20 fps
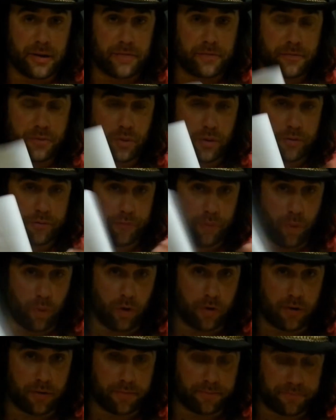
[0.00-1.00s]
to
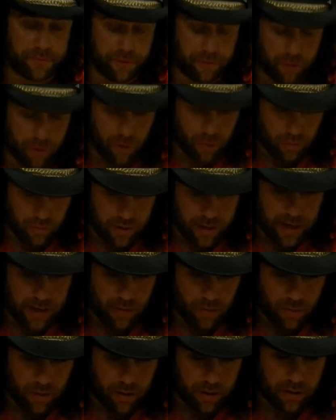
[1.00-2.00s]
afford their own
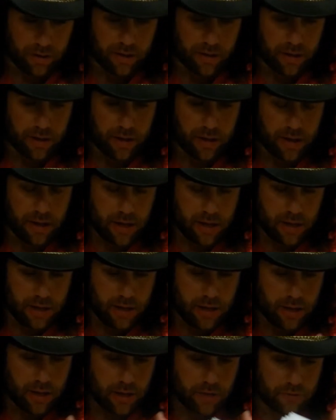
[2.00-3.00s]
network,
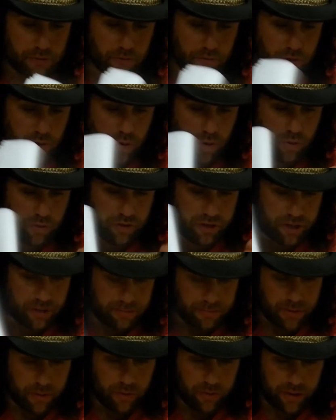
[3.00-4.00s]
their own
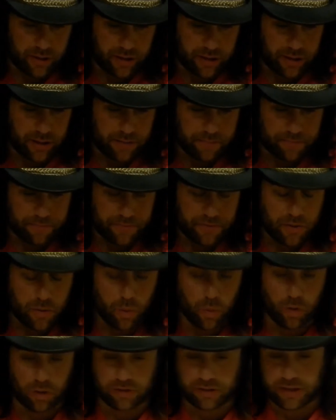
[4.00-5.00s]
community,
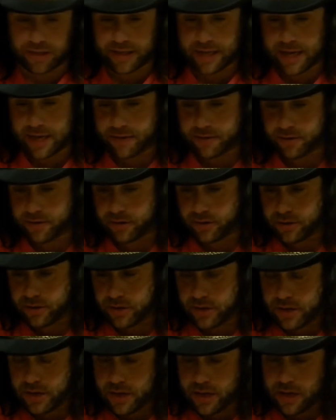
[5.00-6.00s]
work together
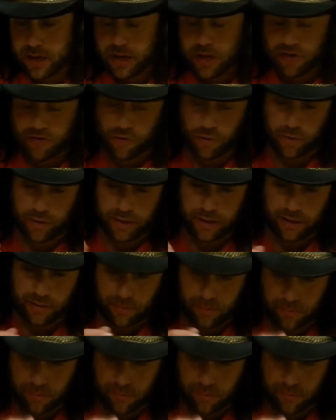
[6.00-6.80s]
so it can